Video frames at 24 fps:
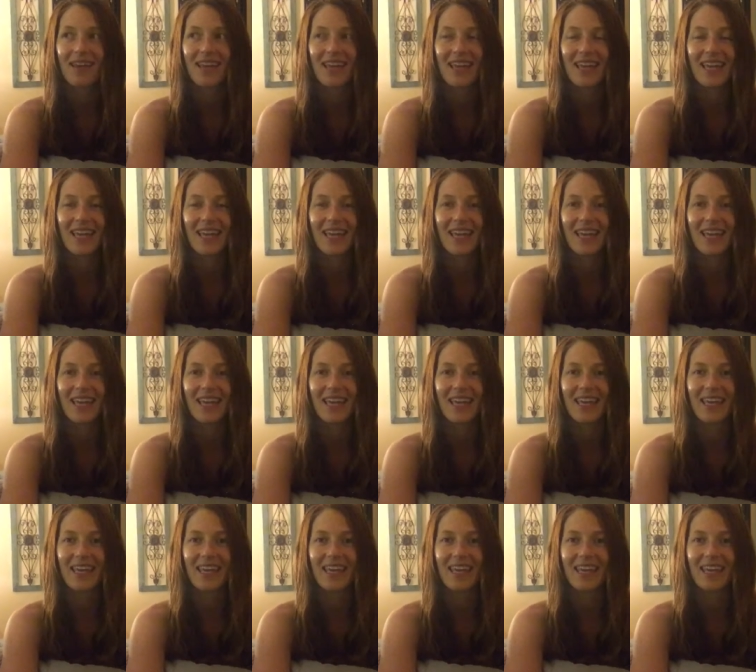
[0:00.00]

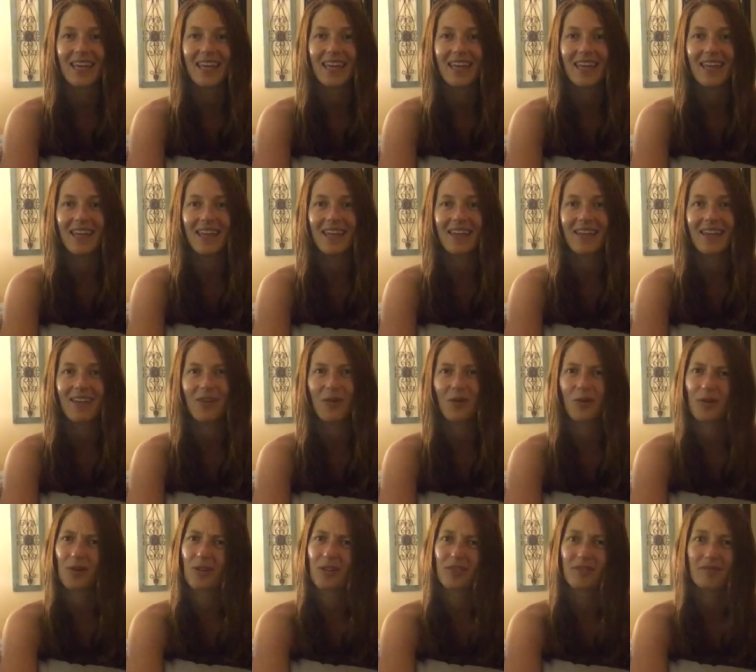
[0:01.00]
and
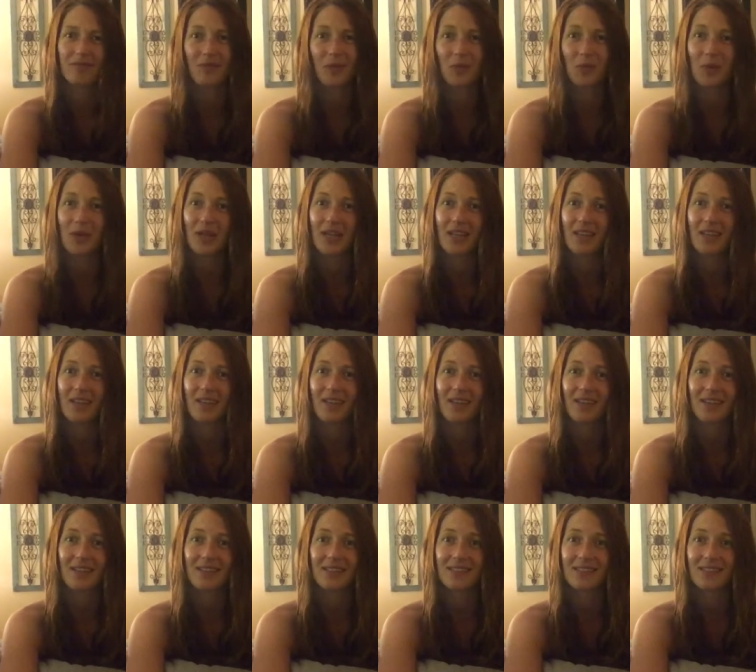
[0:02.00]
or week,
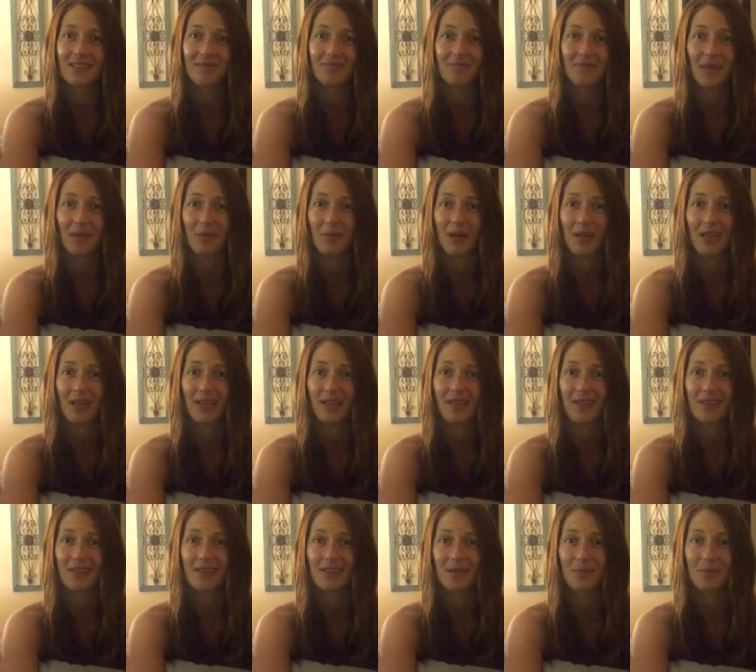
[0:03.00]
because I'm not
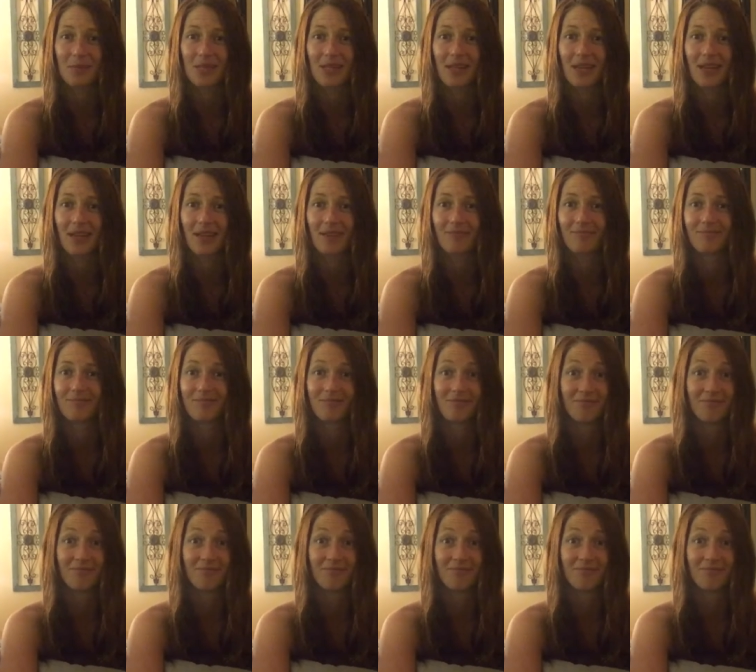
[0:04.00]
getting this up tonight.